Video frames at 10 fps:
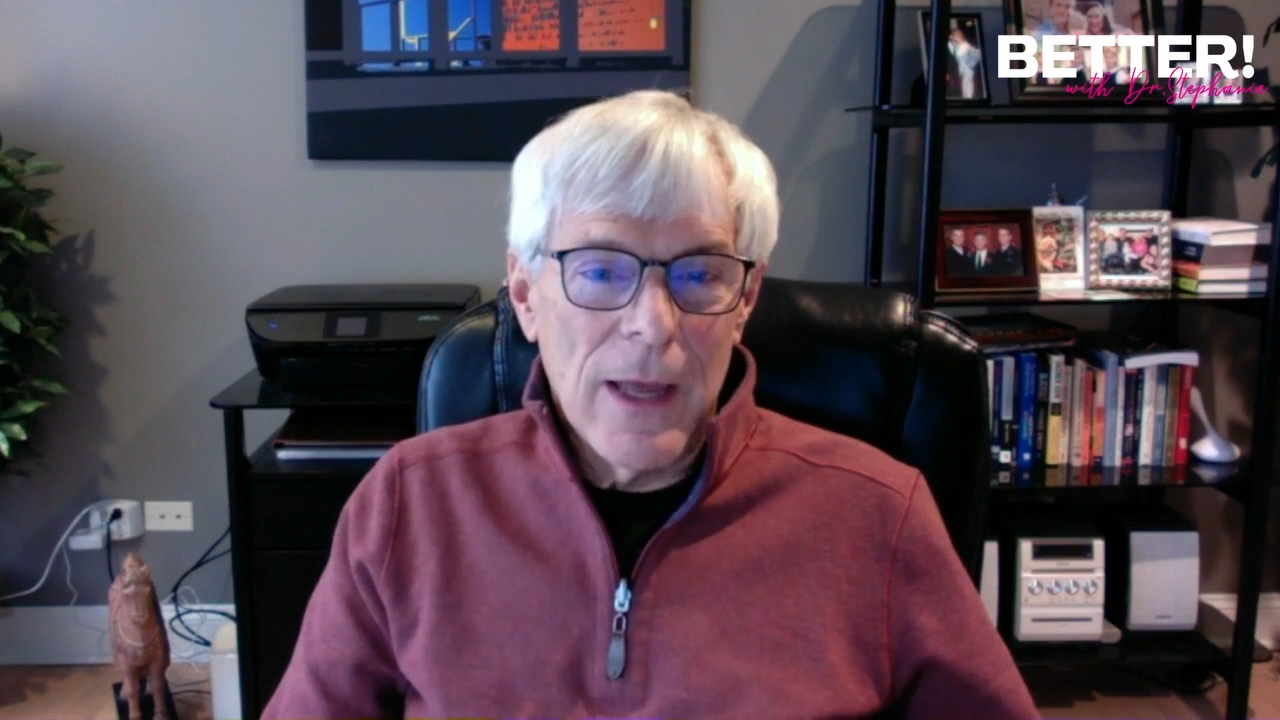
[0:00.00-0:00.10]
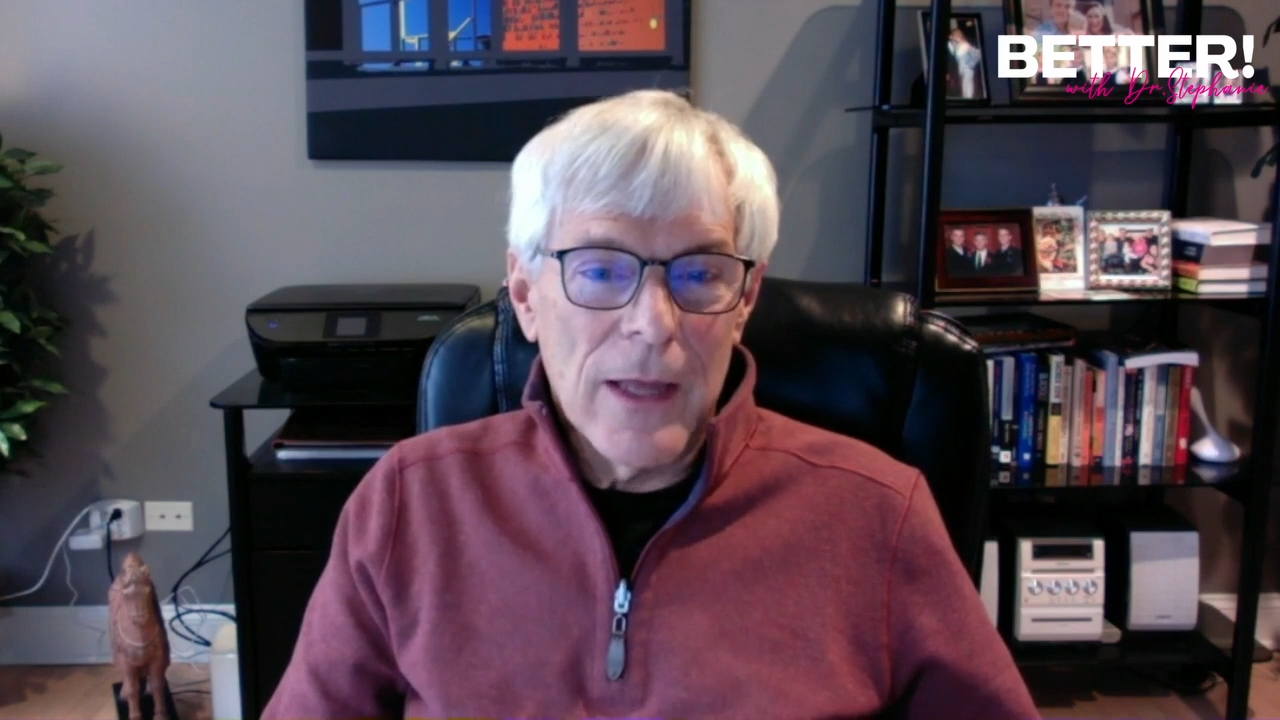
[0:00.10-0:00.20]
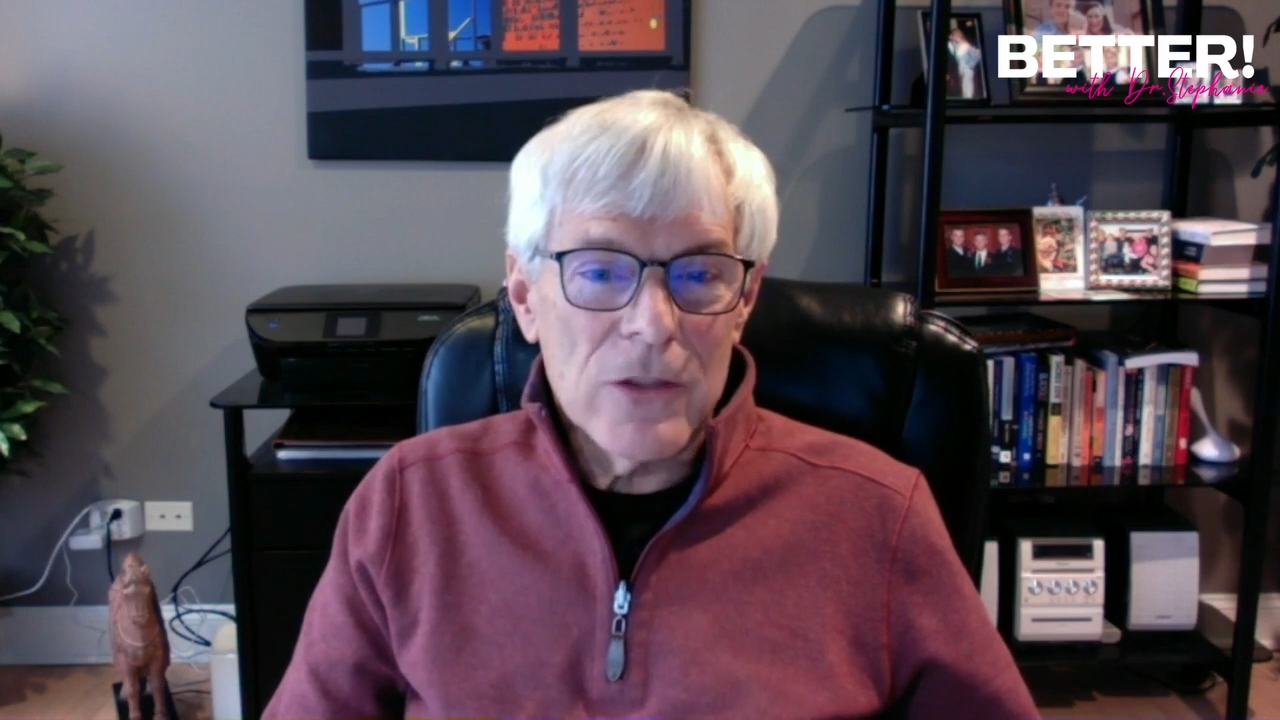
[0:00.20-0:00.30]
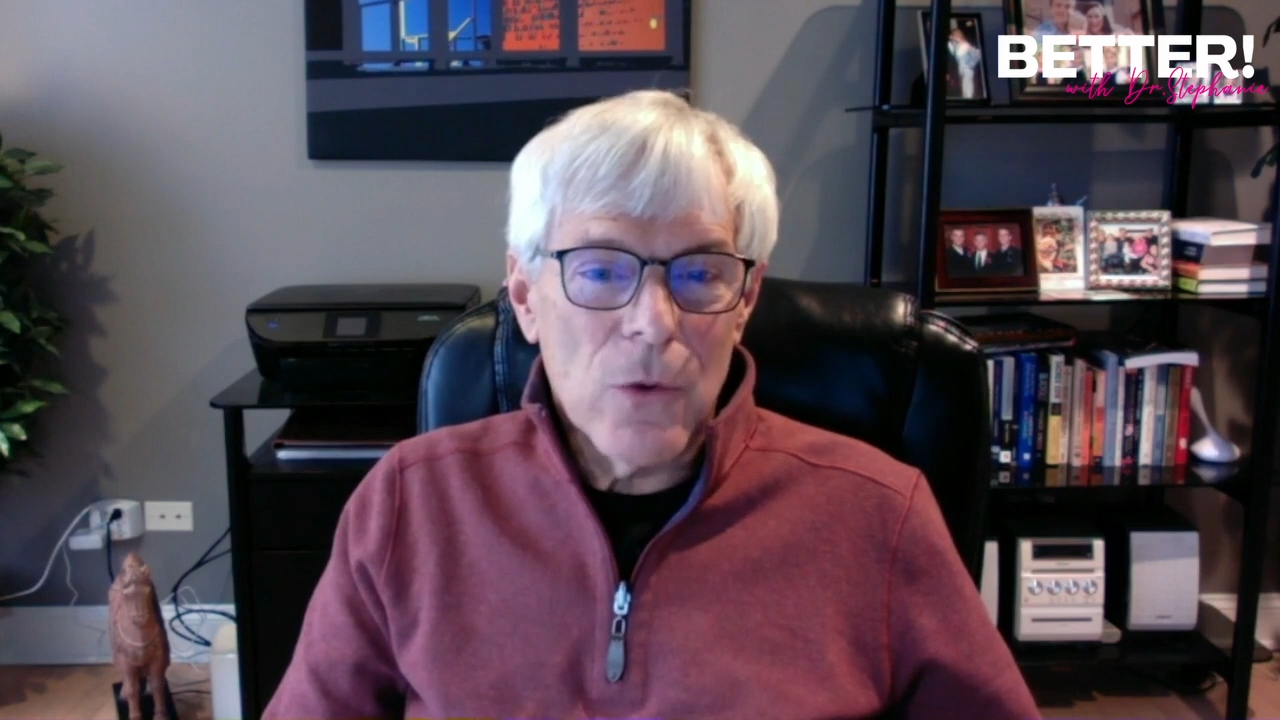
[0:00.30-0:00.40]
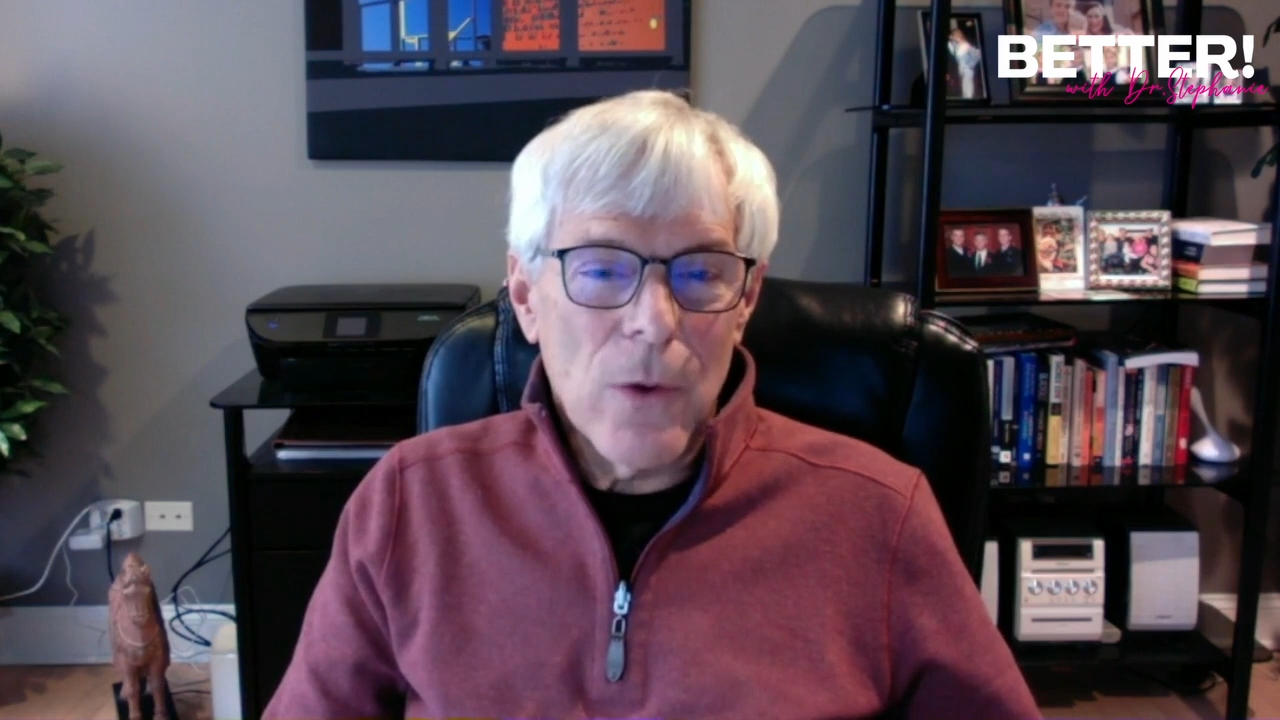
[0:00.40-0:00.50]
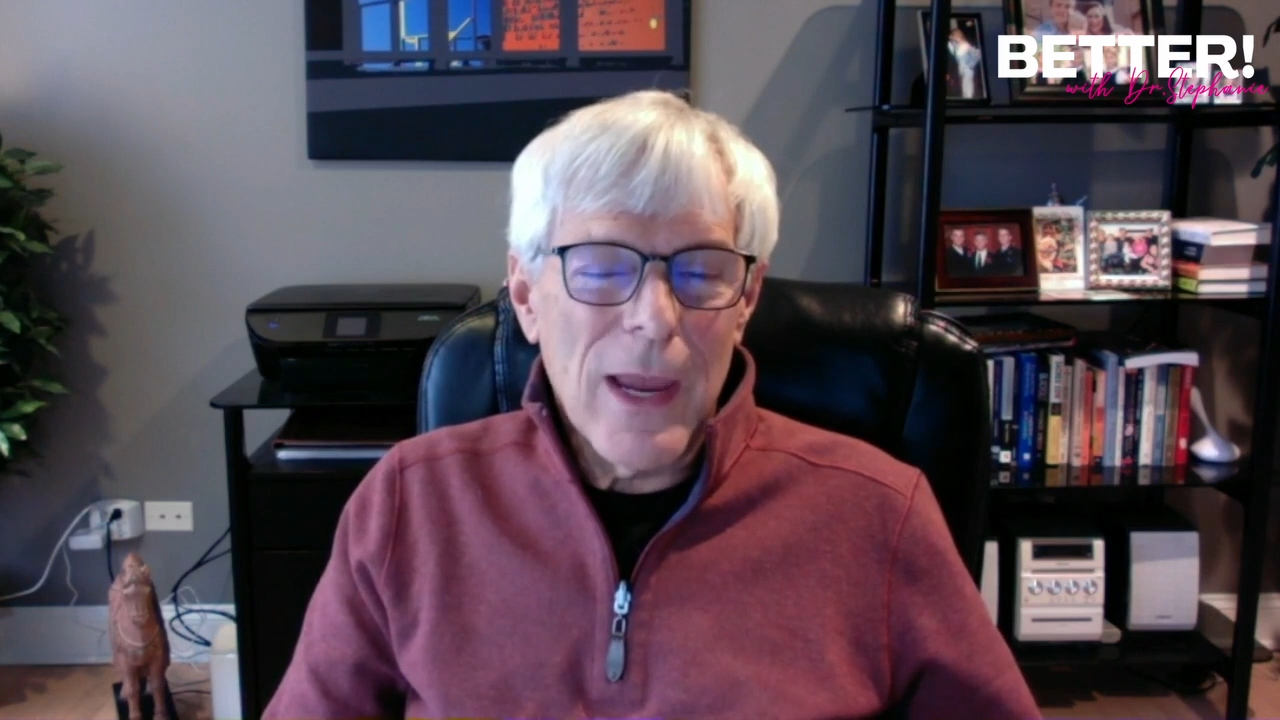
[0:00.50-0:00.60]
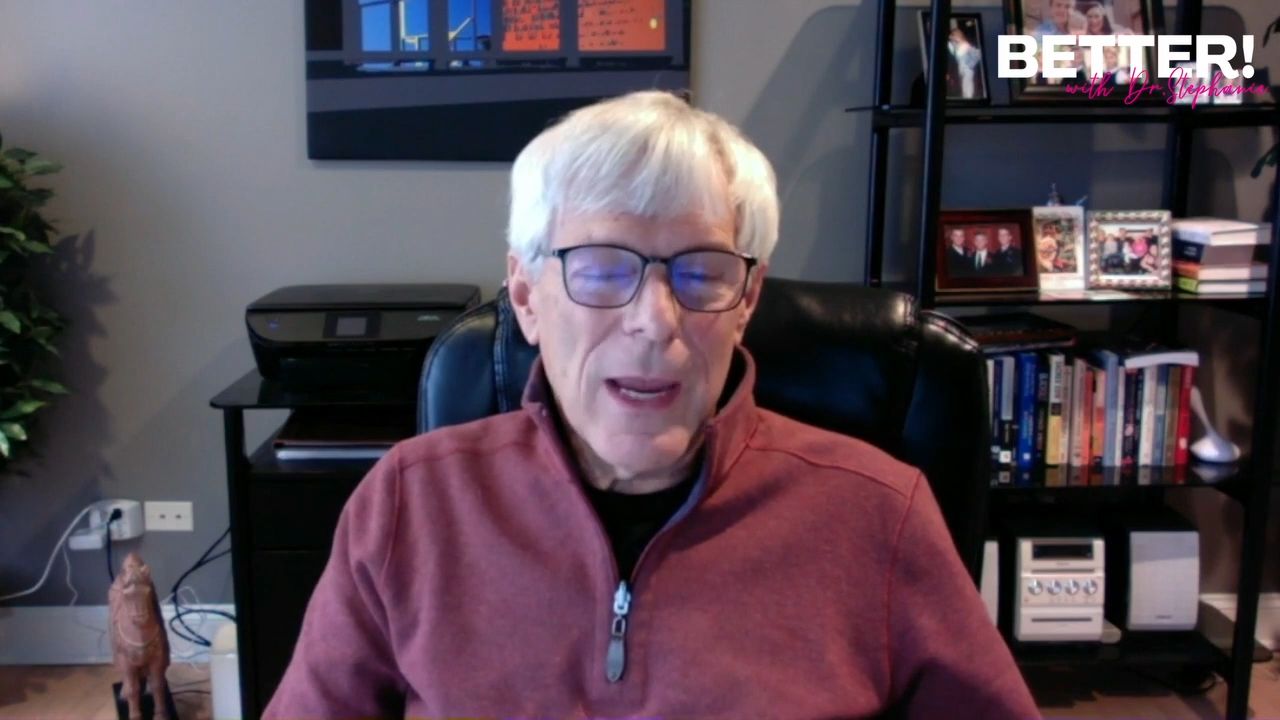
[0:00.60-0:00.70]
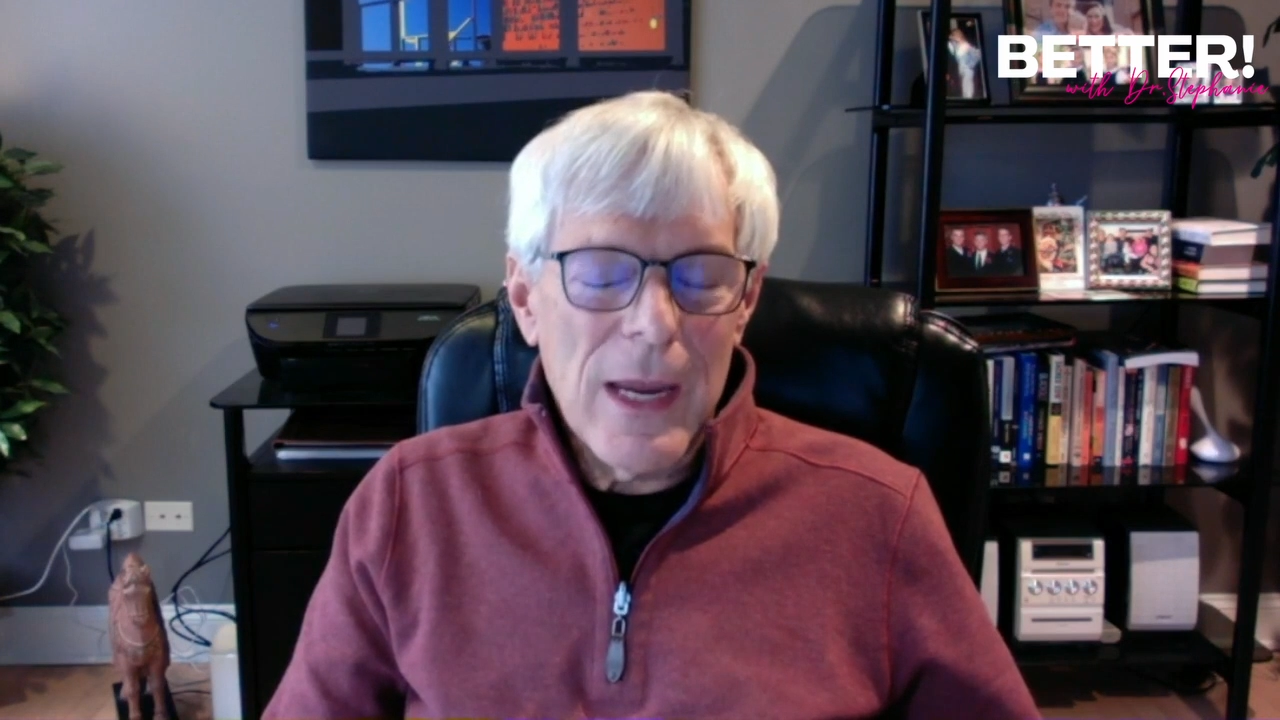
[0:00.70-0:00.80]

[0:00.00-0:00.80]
And so